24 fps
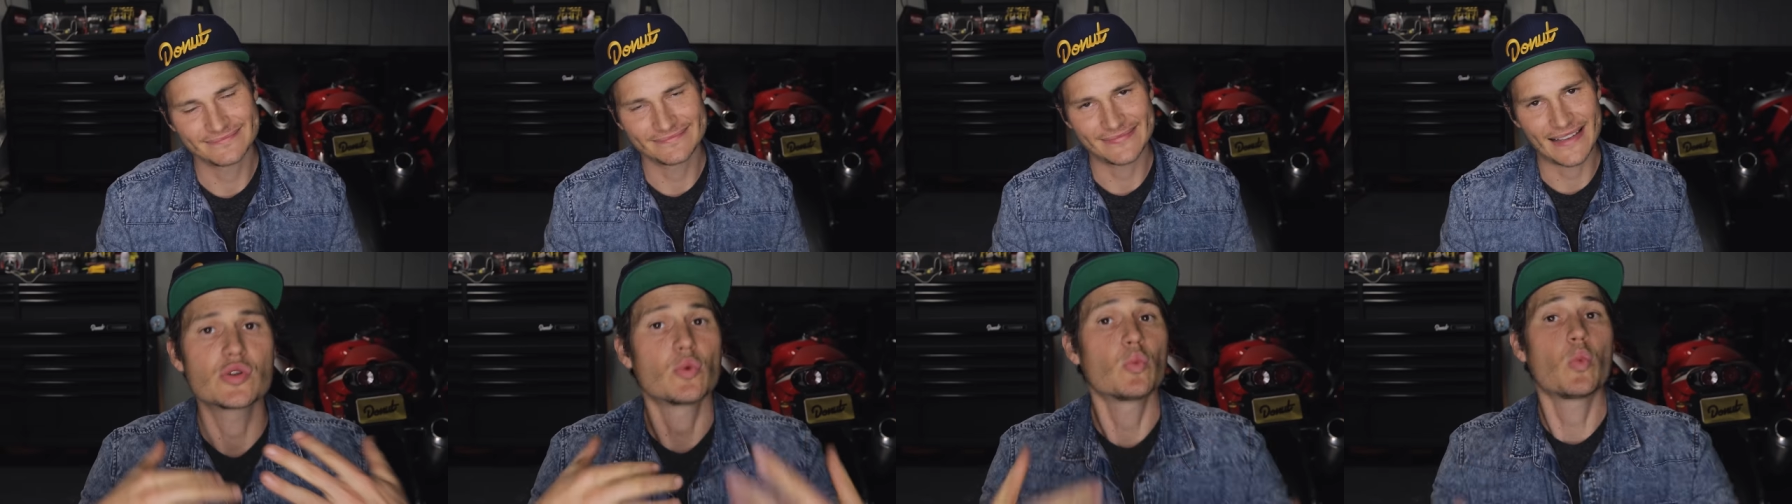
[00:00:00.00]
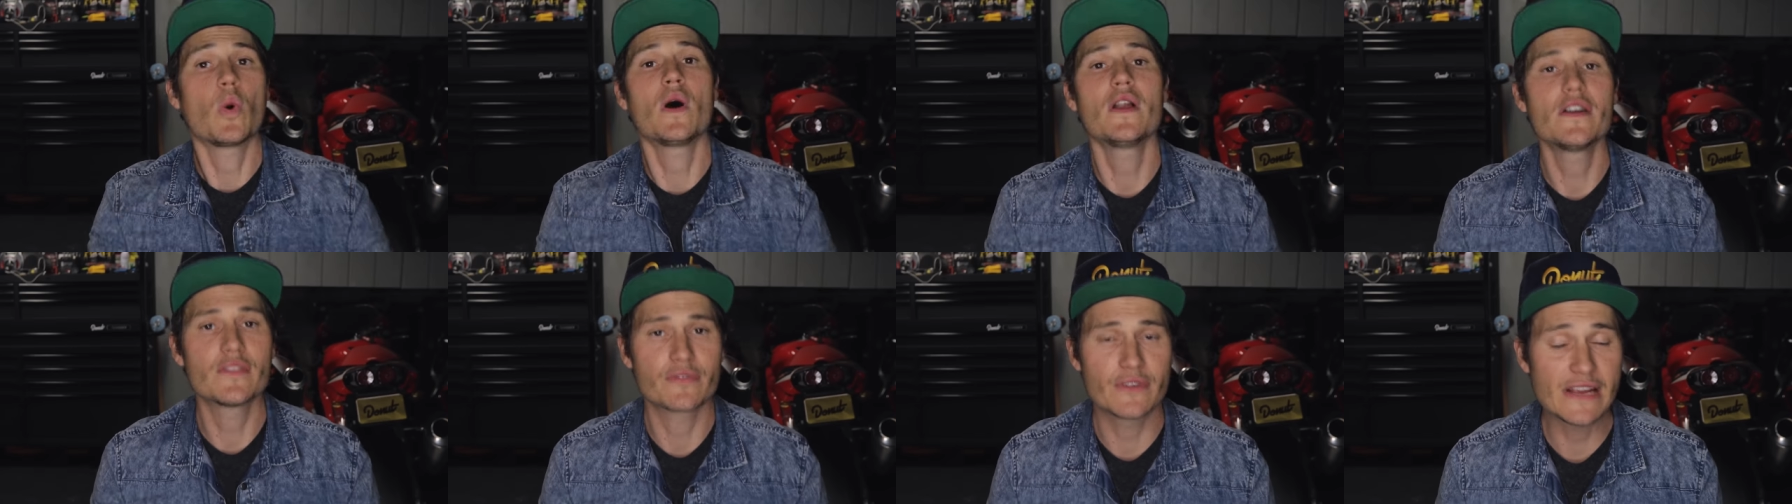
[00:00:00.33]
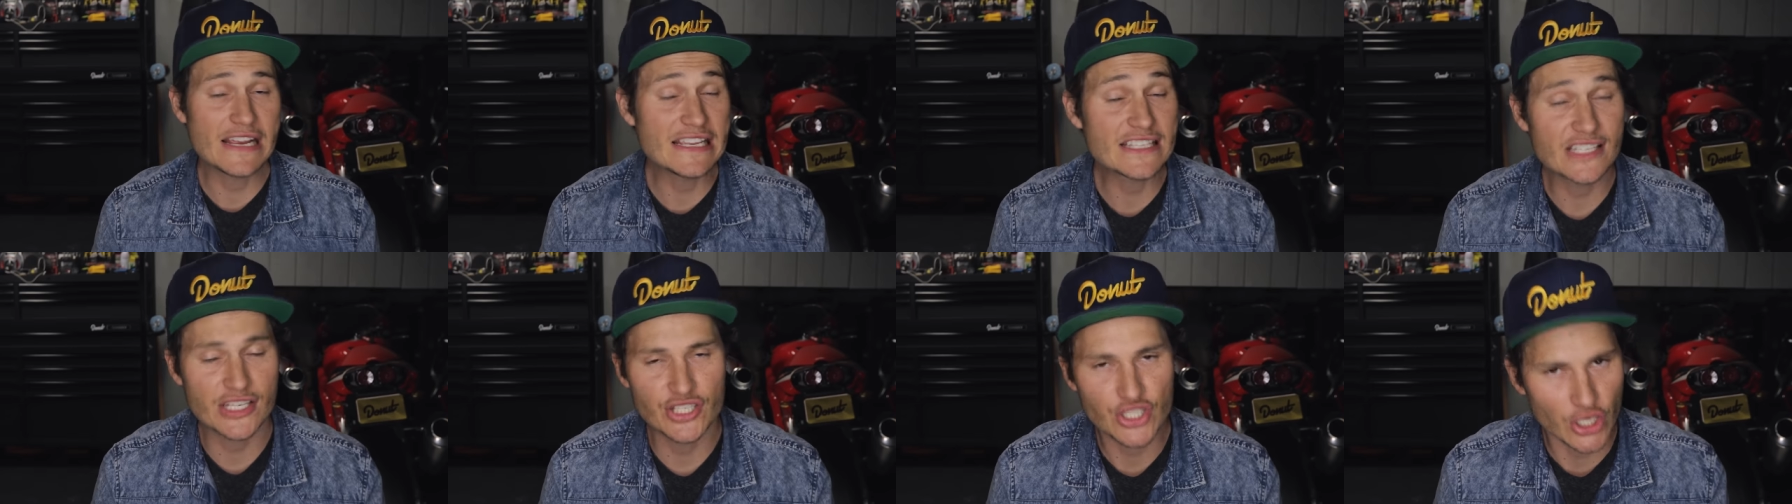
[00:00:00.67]
So one
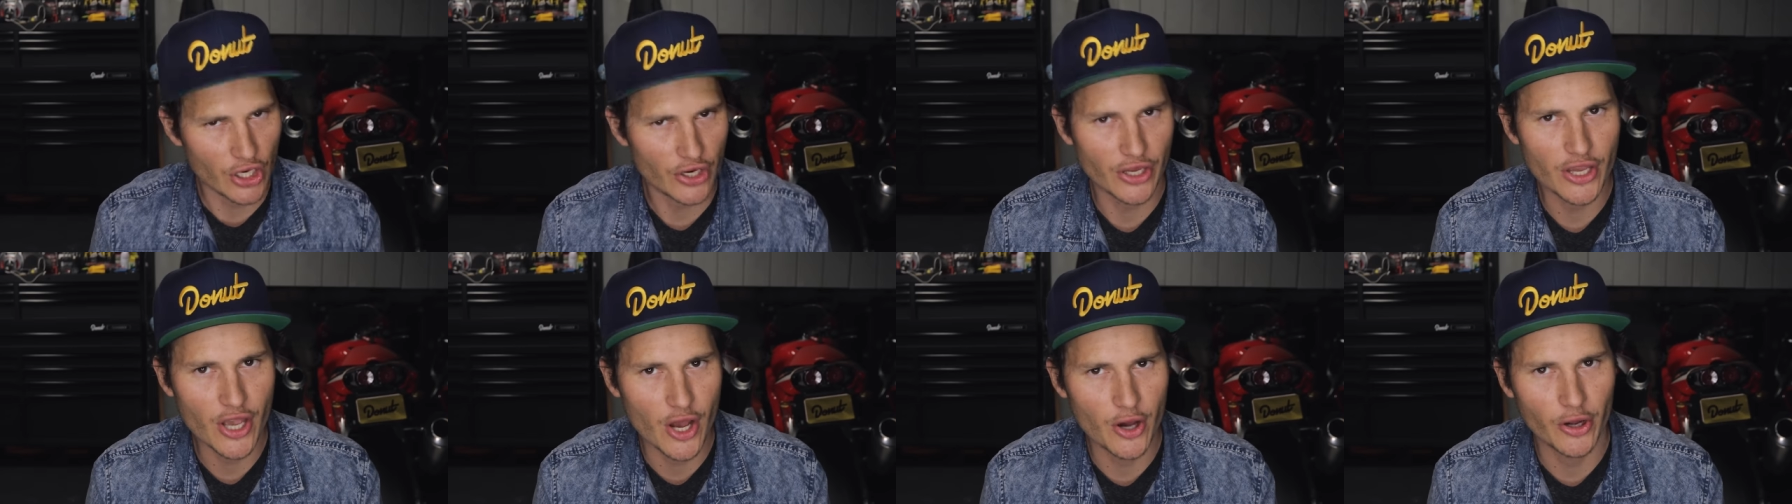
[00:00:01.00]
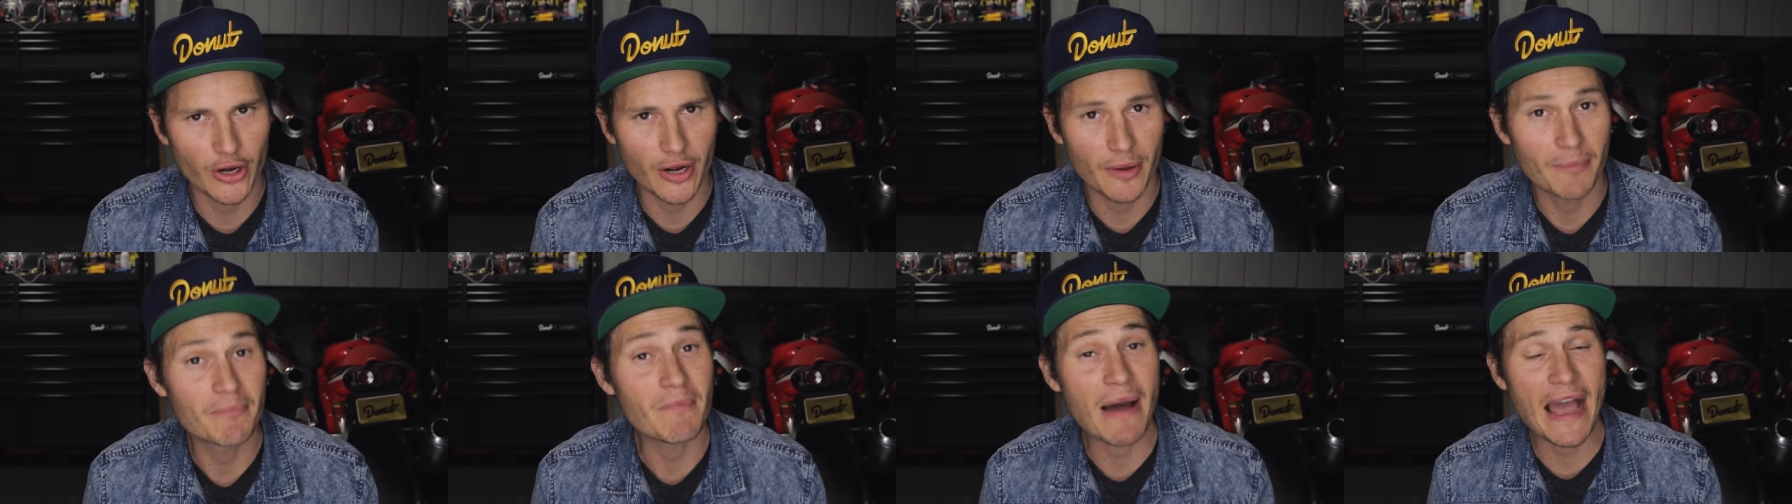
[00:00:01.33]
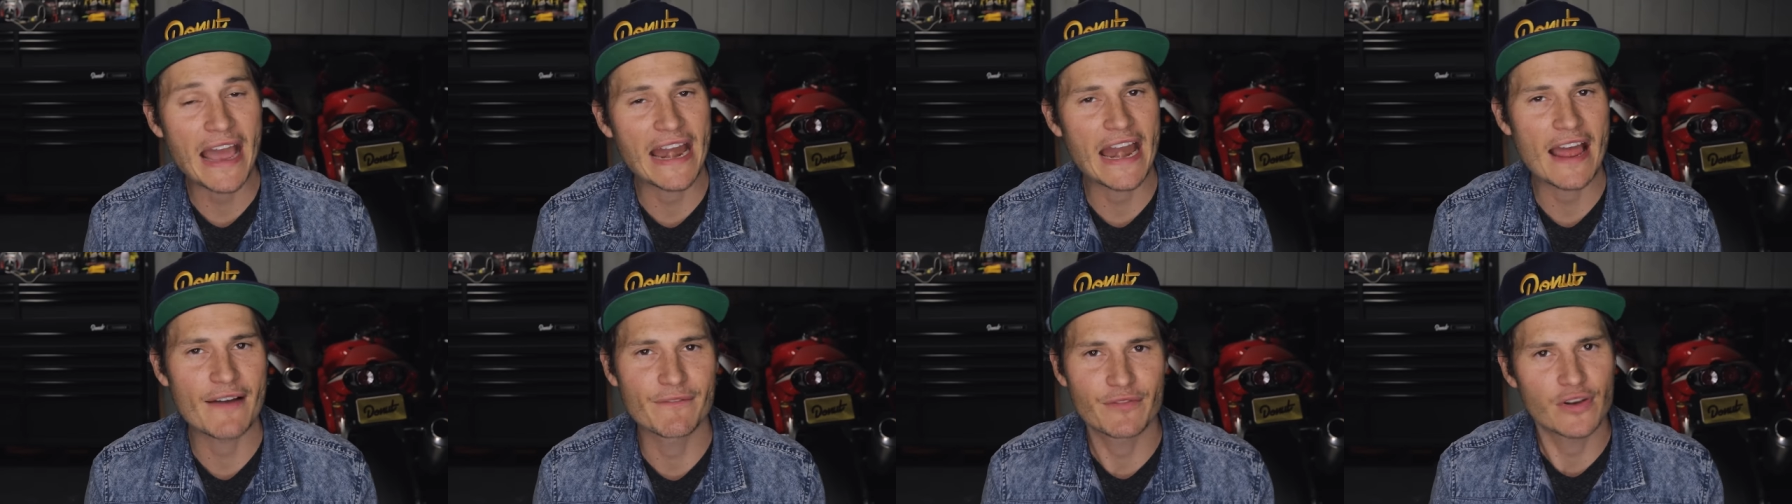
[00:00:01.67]
reason Toyota
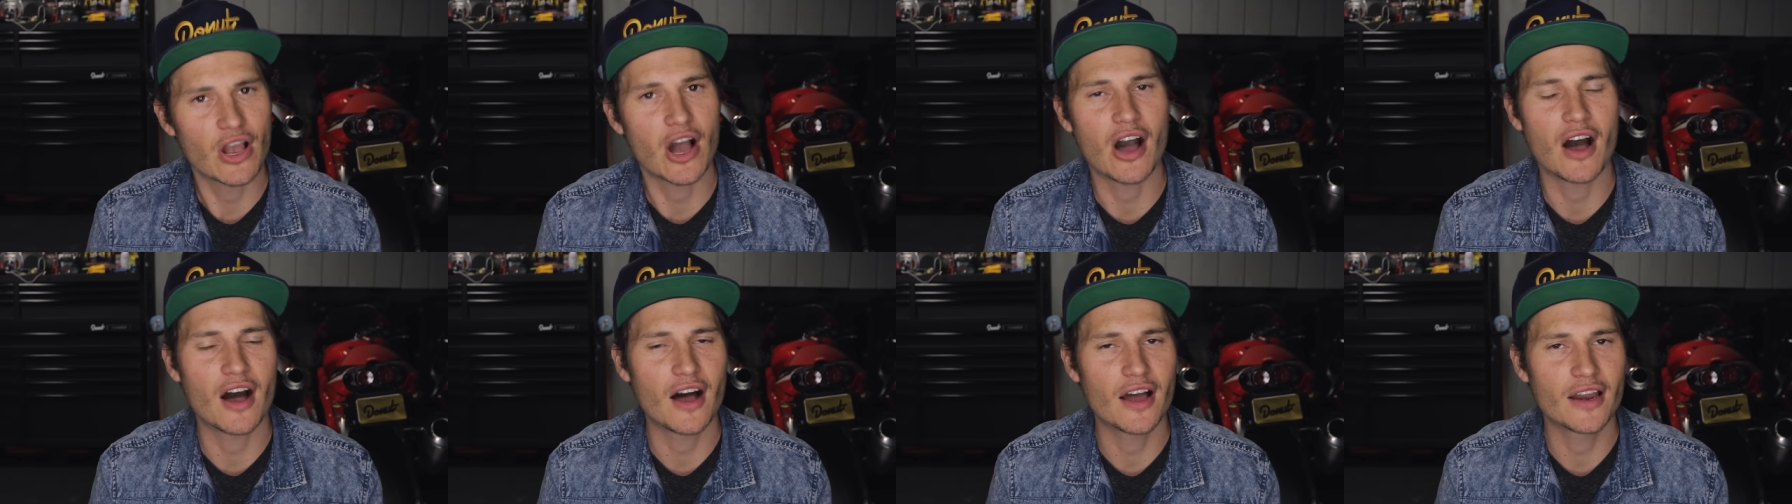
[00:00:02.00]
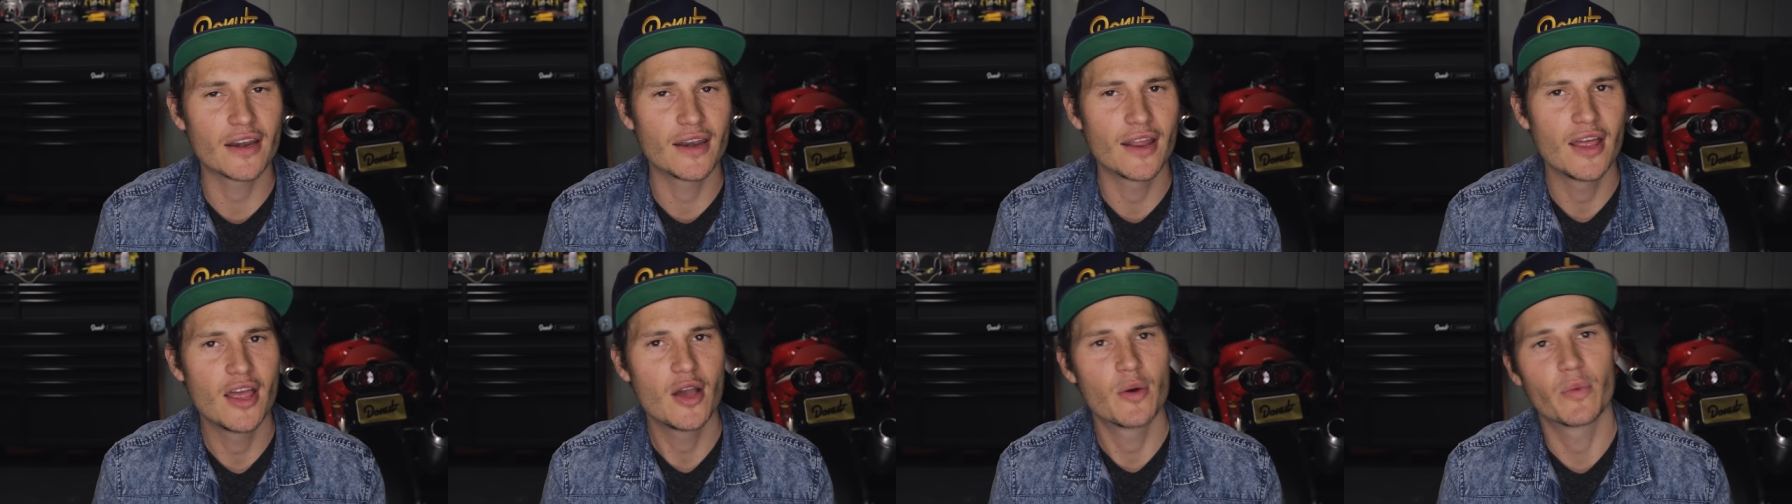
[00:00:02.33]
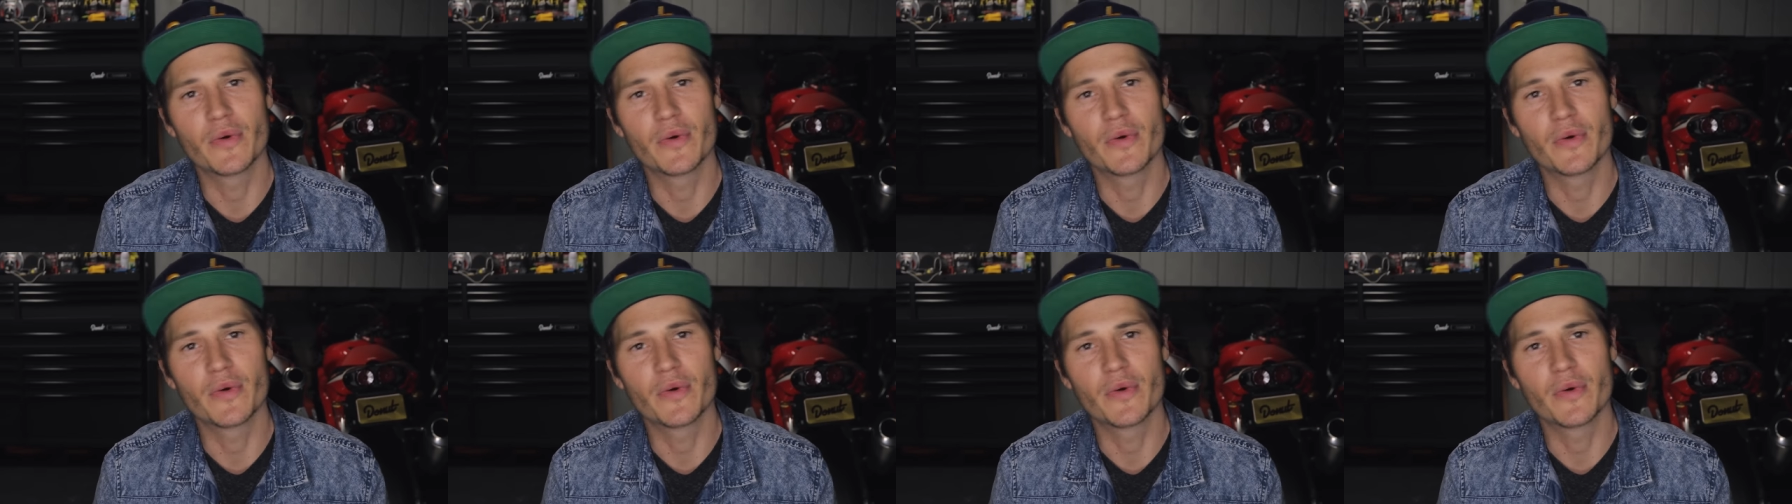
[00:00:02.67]
might have gone